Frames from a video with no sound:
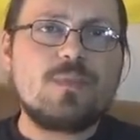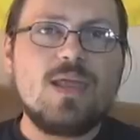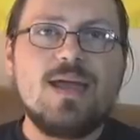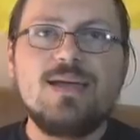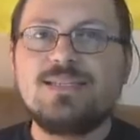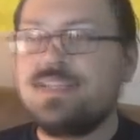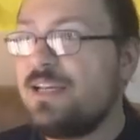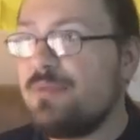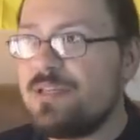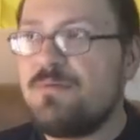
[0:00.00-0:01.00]

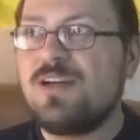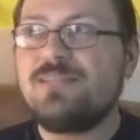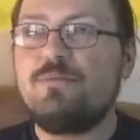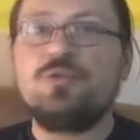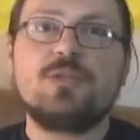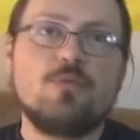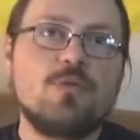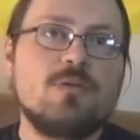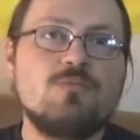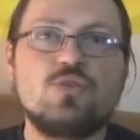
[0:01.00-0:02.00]
Ceteris paribus,
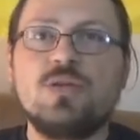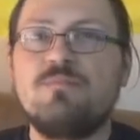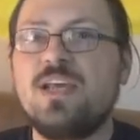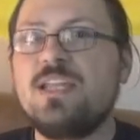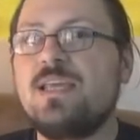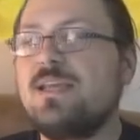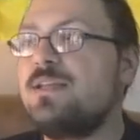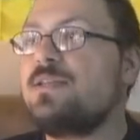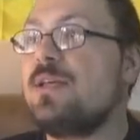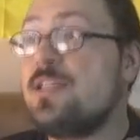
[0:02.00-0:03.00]
or in plain
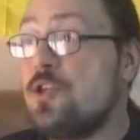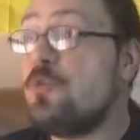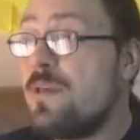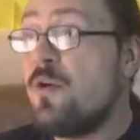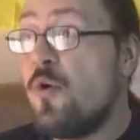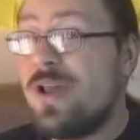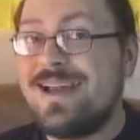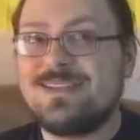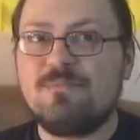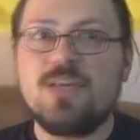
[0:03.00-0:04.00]
English, assuming all
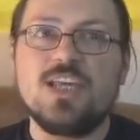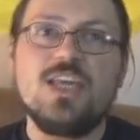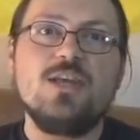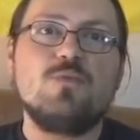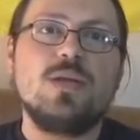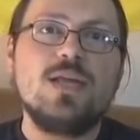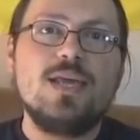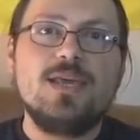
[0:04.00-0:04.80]
else being equal,